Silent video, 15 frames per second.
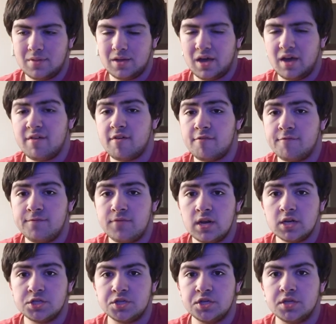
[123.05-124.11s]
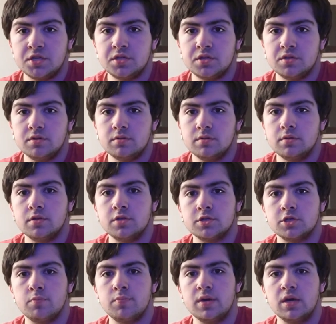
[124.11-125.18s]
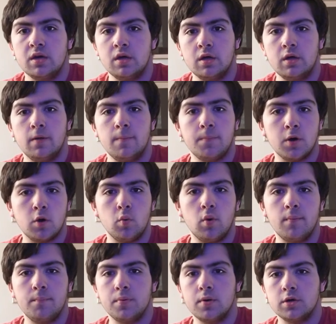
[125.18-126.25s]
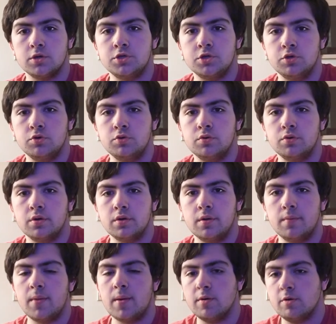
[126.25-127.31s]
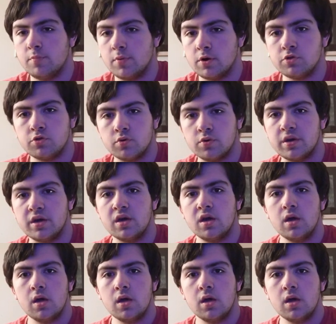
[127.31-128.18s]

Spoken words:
I haven't finished it. It's going to be a part 1, part 2, maybe a part 3